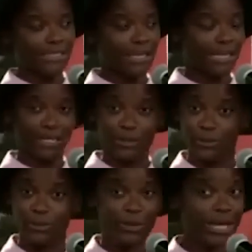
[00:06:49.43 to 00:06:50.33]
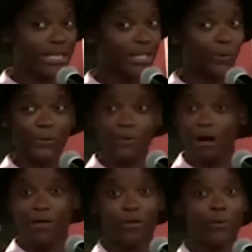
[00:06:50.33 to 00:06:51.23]
And I don't know any
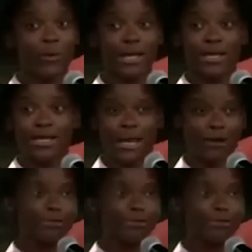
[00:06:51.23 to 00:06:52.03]
other way else to